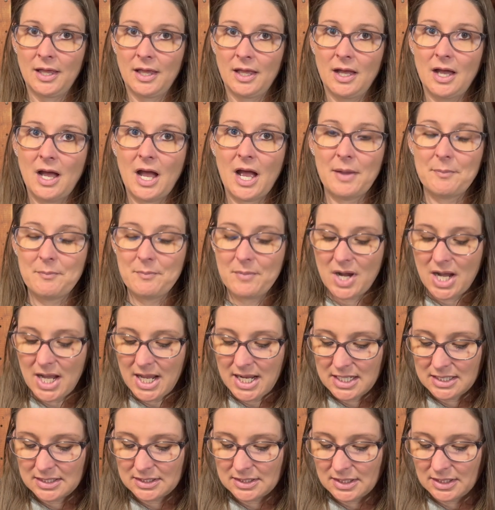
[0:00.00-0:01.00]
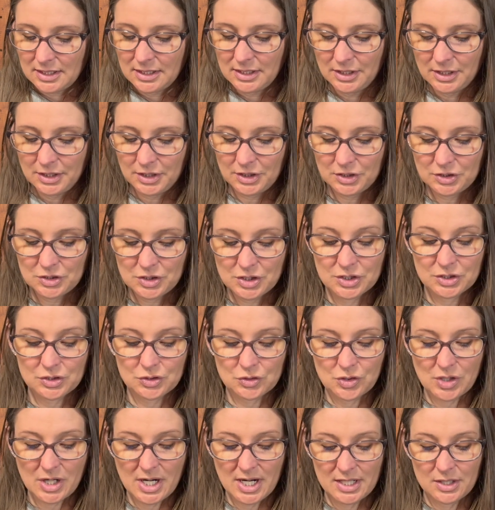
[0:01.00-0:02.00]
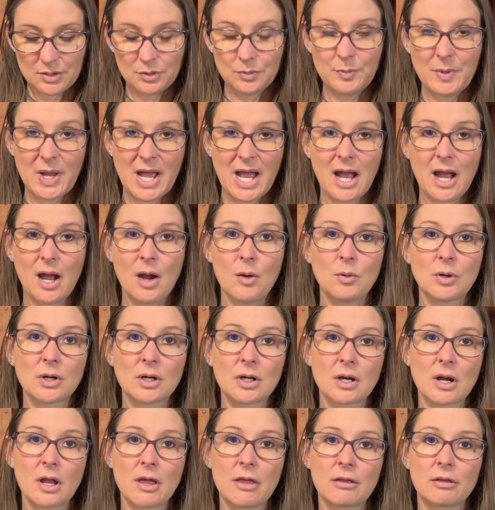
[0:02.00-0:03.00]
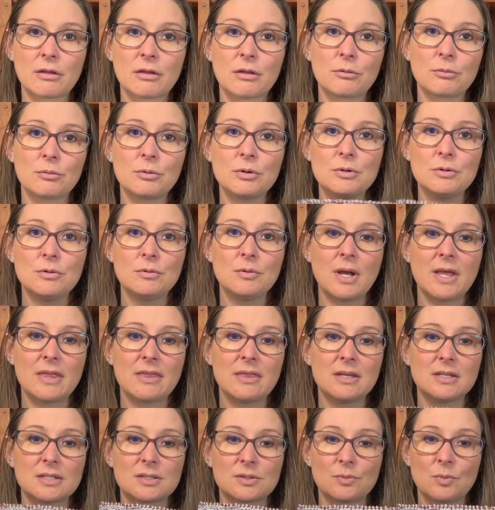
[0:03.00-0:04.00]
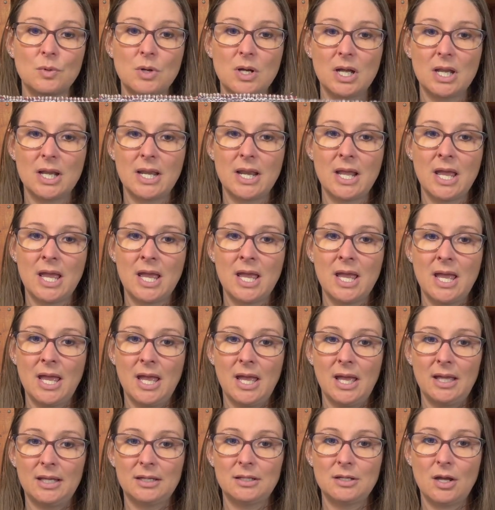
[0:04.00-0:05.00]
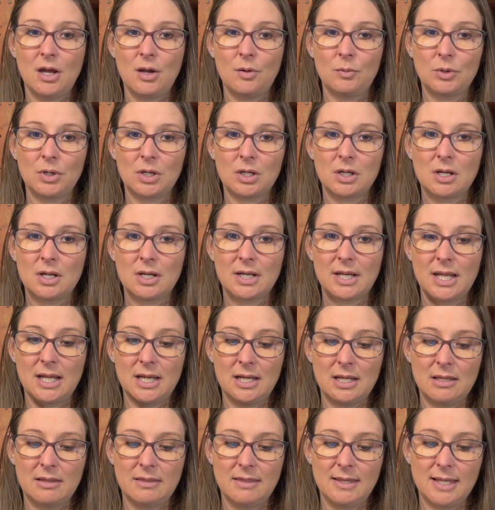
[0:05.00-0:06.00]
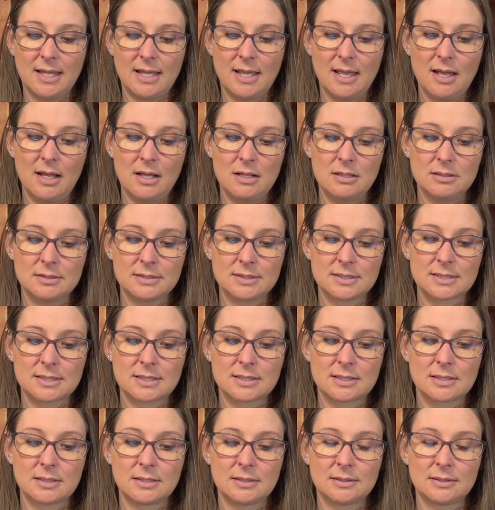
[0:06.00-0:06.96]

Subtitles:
I might just try to power through this one and not work on anything else.